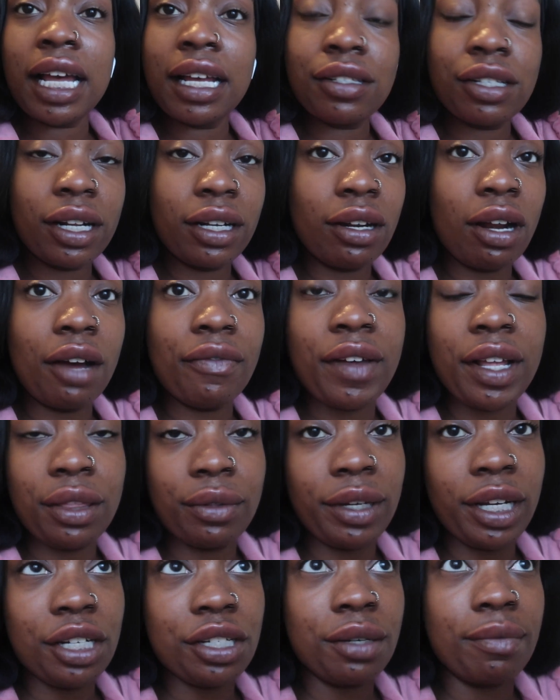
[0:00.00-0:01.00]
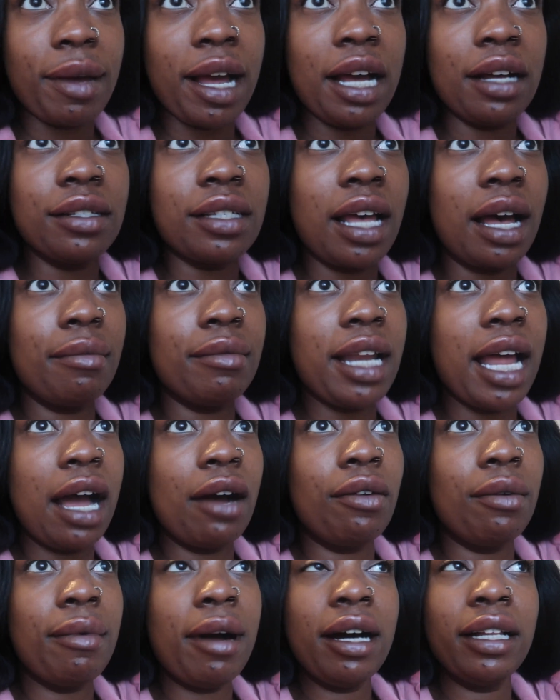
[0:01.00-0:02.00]
I started off at 300 pounds. I'm
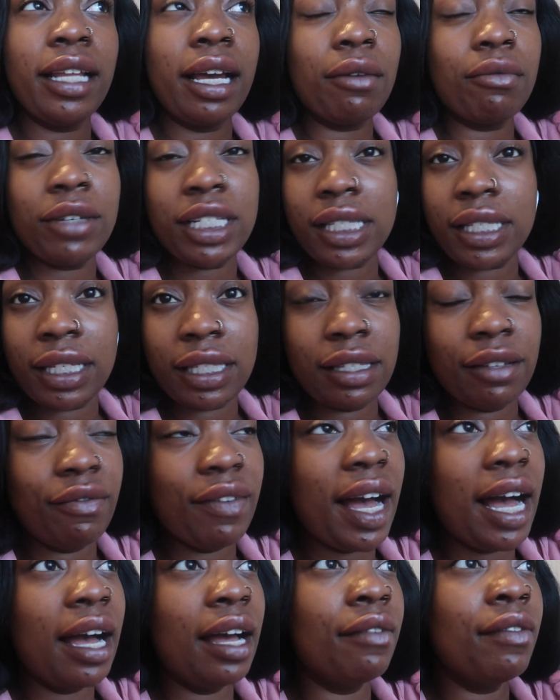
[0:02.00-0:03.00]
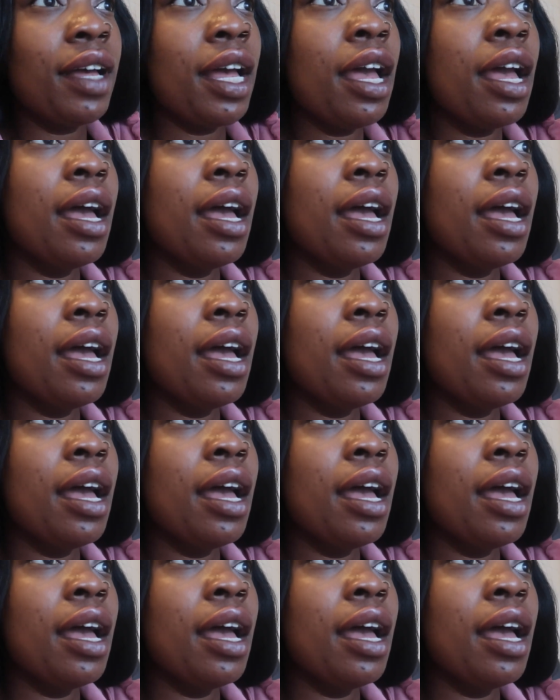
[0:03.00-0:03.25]
now about like 165.